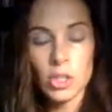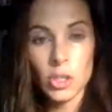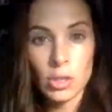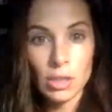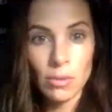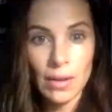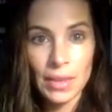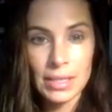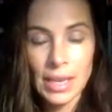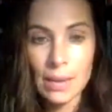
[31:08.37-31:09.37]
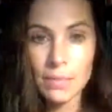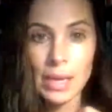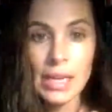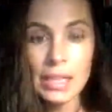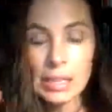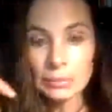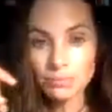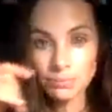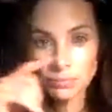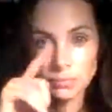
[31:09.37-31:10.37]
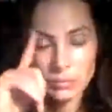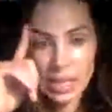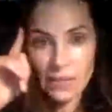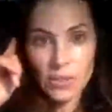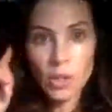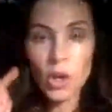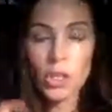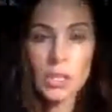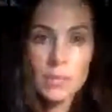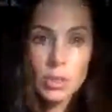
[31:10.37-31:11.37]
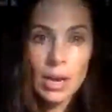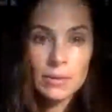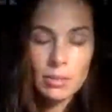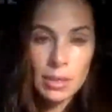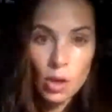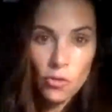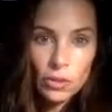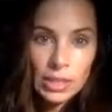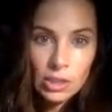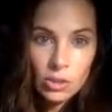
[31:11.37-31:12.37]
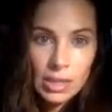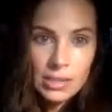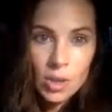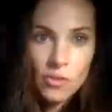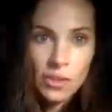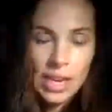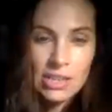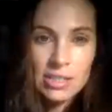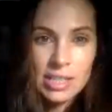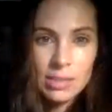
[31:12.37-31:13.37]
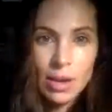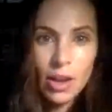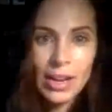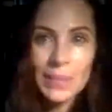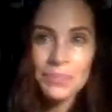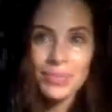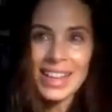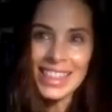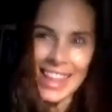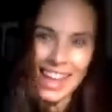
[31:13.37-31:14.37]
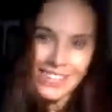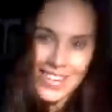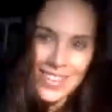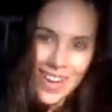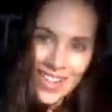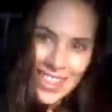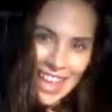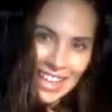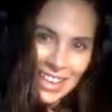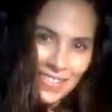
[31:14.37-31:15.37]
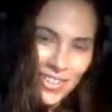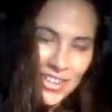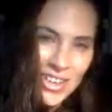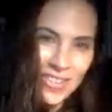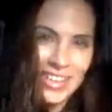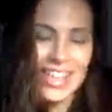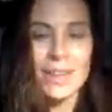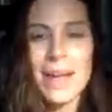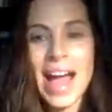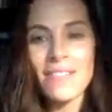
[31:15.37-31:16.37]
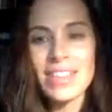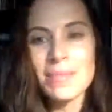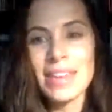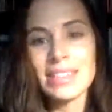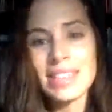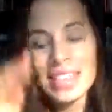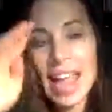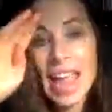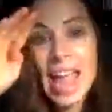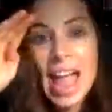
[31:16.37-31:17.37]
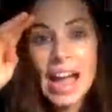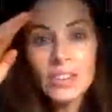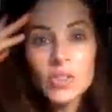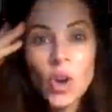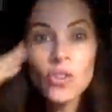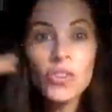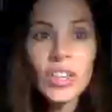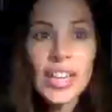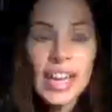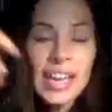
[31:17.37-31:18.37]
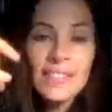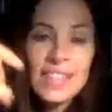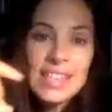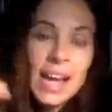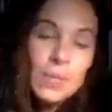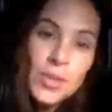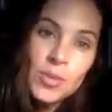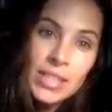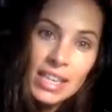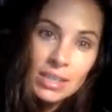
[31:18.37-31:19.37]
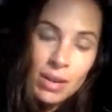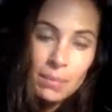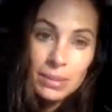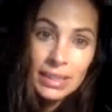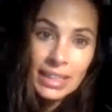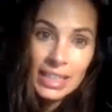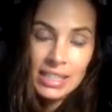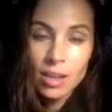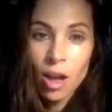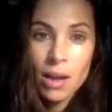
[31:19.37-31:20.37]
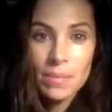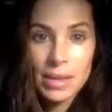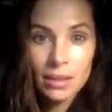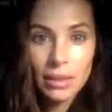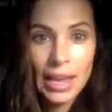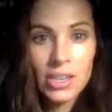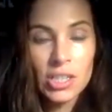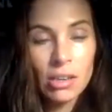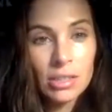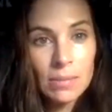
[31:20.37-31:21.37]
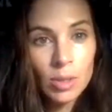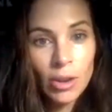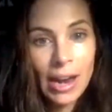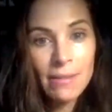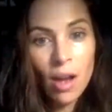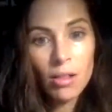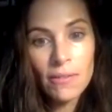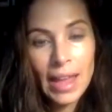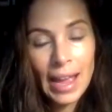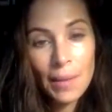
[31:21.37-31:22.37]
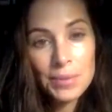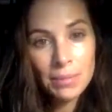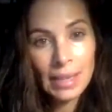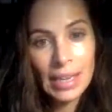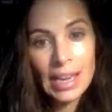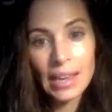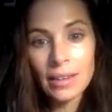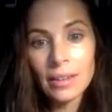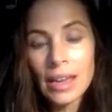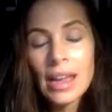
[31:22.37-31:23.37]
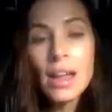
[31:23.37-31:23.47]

to do it around that time. But if you are subscribed to me, hopefully you'll get notifications as well. Okay. Love you all. Thank you for showing up. Have an amazing day. And don't forget, if this helps you in any way, please comment, like, share, subscribe. All of that helps me. And